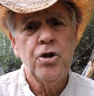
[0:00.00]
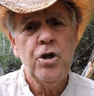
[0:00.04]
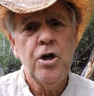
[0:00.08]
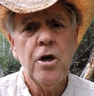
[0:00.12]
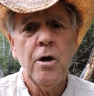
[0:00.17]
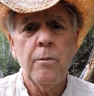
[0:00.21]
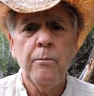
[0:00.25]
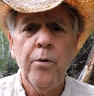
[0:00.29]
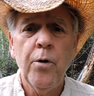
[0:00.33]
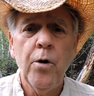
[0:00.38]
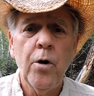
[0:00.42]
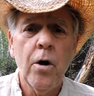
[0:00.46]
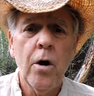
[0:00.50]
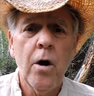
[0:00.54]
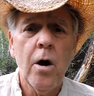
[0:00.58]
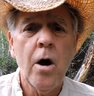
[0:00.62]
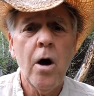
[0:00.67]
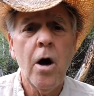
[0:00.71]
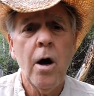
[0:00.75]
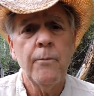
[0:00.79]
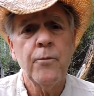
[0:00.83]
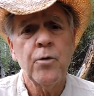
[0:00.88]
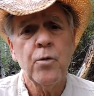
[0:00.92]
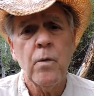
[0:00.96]
She can put her
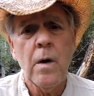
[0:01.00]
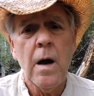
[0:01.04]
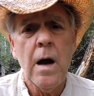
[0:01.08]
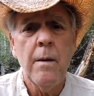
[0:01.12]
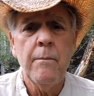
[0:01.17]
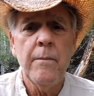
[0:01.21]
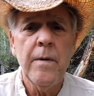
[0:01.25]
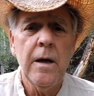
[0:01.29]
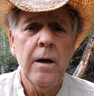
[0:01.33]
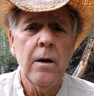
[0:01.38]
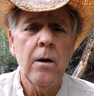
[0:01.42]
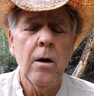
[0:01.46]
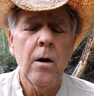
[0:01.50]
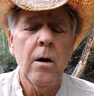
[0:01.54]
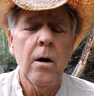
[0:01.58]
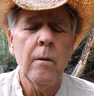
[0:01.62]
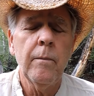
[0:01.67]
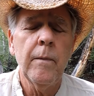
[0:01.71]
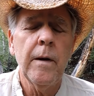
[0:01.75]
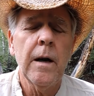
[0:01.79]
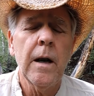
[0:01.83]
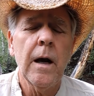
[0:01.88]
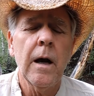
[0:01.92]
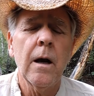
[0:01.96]
arms around me and
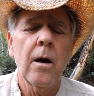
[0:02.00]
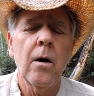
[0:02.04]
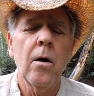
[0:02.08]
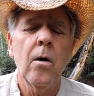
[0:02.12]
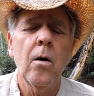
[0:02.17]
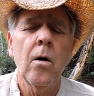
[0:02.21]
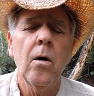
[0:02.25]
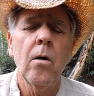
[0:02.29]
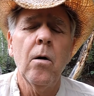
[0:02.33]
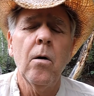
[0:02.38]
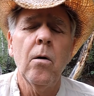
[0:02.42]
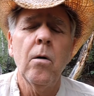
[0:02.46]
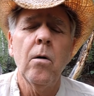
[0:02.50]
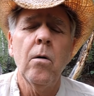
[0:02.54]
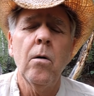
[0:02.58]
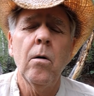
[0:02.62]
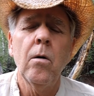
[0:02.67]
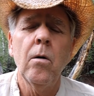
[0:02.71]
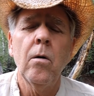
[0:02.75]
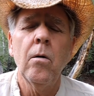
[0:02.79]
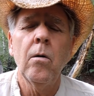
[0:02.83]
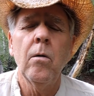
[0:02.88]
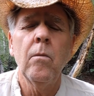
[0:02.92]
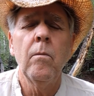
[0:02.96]
hug me, and I go,
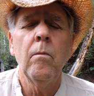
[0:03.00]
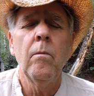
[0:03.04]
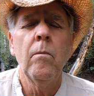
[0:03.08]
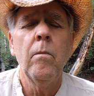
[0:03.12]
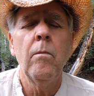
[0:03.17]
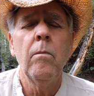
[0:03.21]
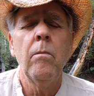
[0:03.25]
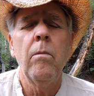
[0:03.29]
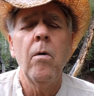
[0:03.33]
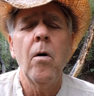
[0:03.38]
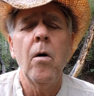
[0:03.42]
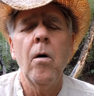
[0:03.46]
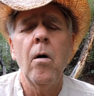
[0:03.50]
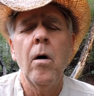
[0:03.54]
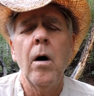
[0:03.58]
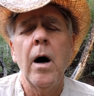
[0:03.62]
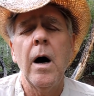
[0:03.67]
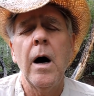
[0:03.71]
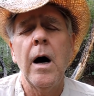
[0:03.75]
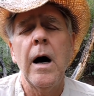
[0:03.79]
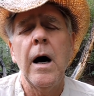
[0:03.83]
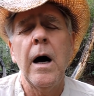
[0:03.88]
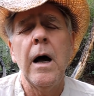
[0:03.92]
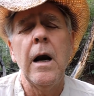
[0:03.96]
oh boy,
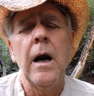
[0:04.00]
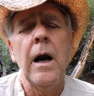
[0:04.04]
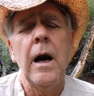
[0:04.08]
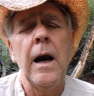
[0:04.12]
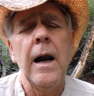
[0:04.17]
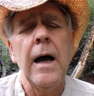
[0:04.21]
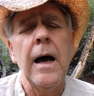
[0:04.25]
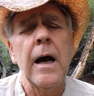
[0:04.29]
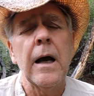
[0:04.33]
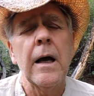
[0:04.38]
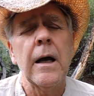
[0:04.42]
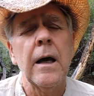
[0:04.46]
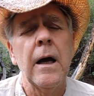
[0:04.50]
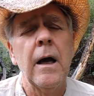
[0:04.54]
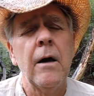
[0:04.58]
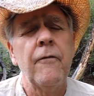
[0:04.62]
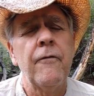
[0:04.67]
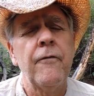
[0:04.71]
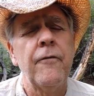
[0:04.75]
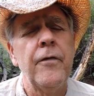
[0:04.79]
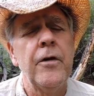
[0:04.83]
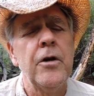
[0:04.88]
I like it.